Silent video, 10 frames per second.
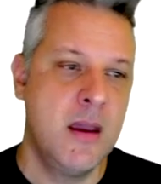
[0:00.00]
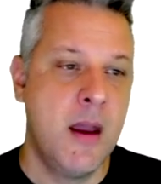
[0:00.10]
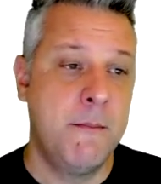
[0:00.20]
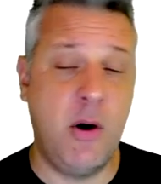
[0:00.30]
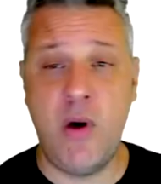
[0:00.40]

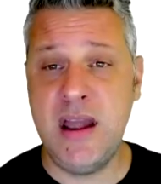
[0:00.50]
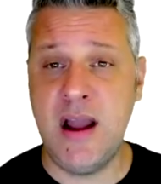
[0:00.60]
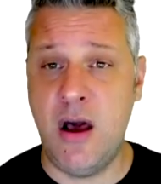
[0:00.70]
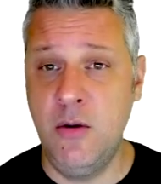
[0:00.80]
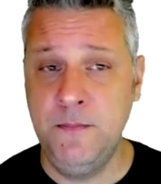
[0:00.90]
But right
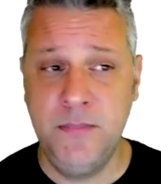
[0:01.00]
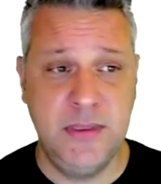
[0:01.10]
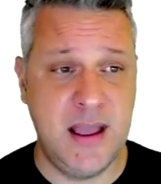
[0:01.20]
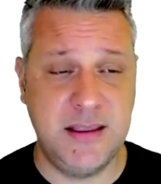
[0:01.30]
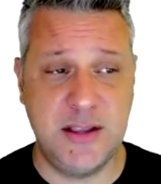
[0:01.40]
now
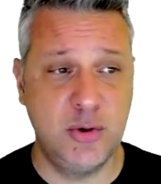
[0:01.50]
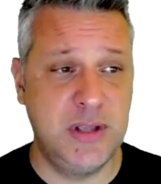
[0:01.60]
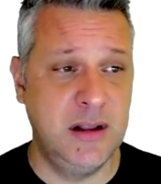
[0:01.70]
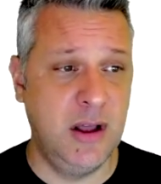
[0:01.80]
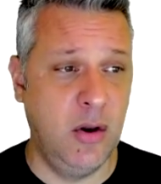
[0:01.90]
that you
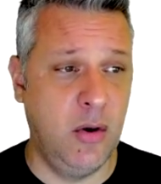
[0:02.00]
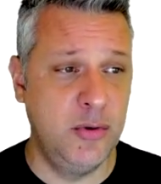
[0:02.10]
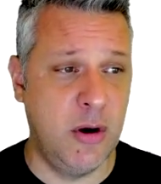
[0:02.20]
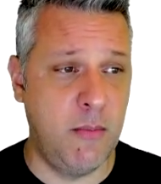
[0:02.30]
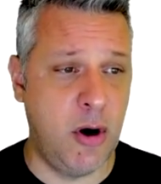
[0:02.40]
didn't download
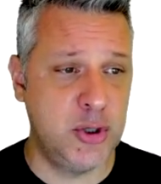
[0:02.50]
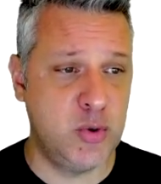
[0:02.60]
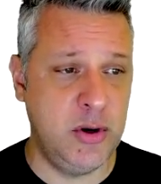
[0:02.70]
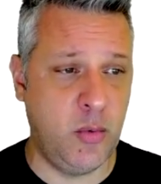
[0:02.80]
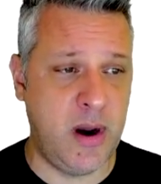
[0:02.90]
your mod to
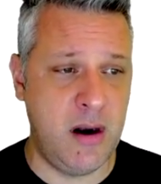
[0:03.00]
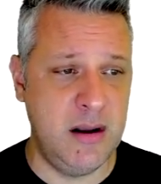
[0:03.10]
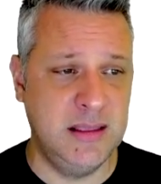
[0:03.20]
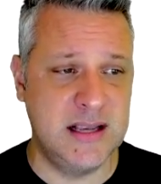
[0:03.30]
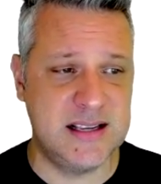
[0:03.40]
anywhere,
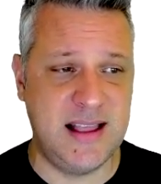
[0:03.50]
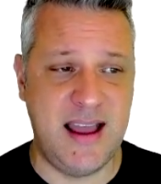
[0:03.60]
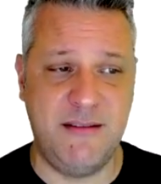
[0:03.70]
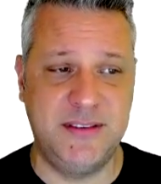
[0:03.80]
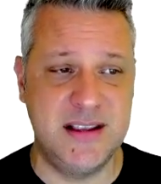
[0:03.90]
it doesn't
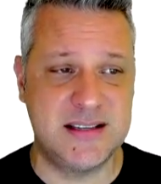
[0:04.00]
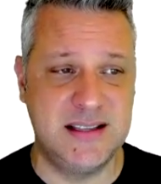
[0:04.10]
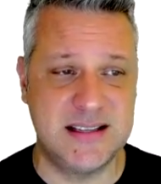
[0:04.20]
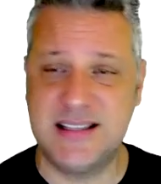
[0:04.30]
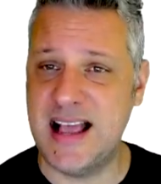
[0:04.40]
have
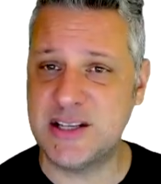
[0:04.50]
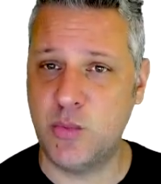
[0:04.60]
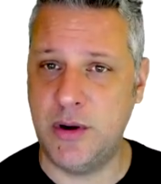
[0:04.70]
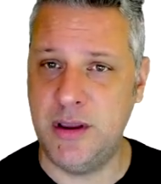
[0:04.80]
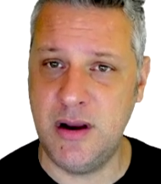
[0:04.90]
this last
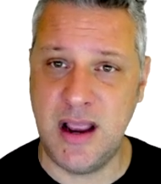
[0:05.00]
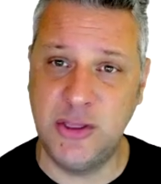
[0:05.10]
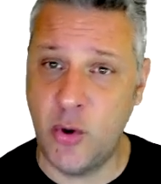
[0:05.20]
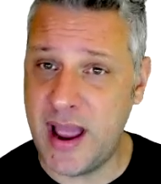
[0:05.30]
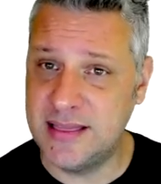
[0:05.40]
one here, and
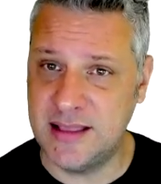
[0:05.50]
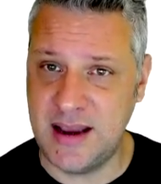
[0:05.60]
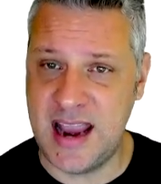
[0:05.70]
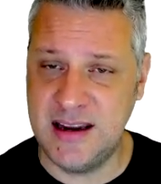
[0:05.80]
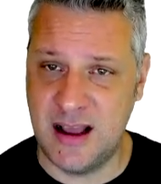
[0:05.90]
don't add
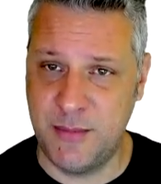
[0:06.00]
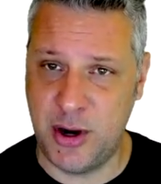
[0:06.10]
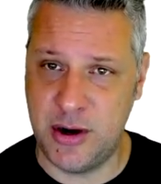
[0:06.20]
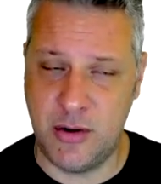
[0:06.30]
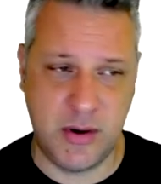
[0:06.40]
any number
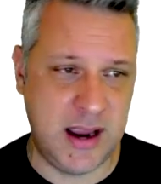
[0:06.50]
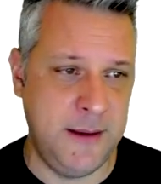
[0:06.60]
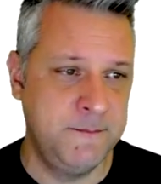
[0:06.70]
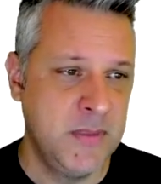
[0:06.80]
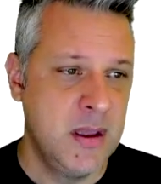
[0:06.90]
here,
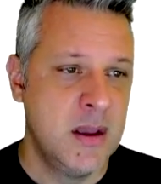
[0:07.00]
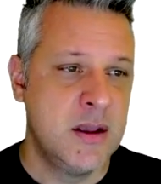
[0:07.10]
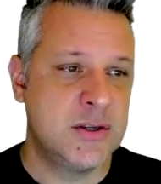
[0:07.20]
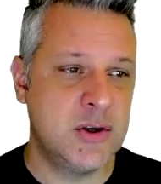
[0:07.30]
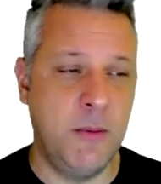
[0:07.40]
okay?
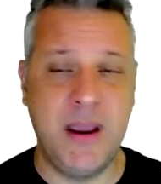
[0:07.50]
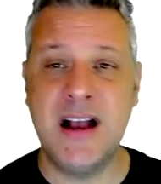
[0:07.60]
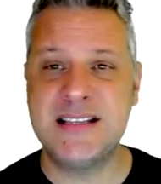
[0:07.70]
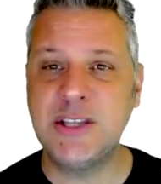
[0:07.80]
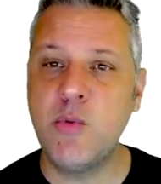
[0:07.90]
So
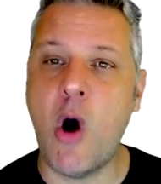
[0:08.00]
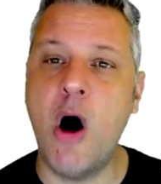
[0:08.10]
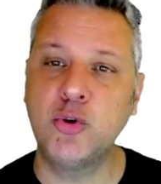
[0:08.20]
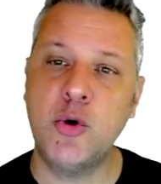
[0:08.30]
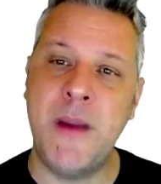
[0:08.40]
because it will
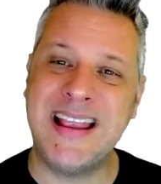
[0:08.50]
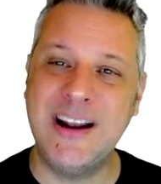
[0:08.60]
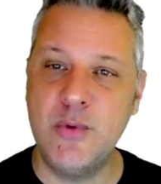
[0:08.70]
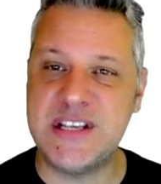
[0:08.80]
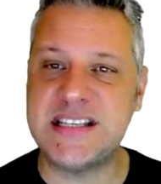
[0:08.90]
automatically
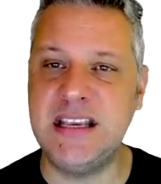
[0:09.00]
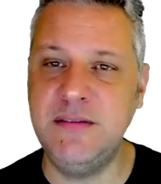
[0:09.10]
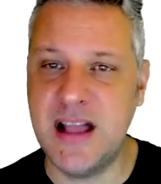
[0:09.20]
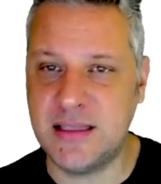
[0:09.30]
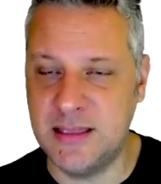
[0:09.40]
receive
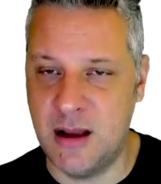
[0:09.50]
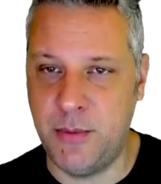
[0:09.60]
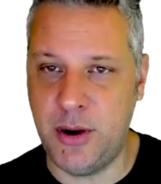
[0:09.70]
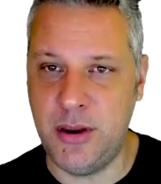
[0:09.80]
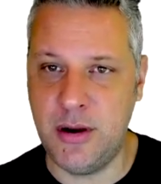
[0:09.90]
that number
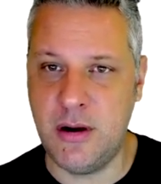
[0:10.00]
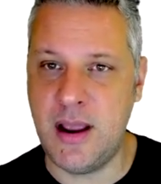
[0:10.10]
here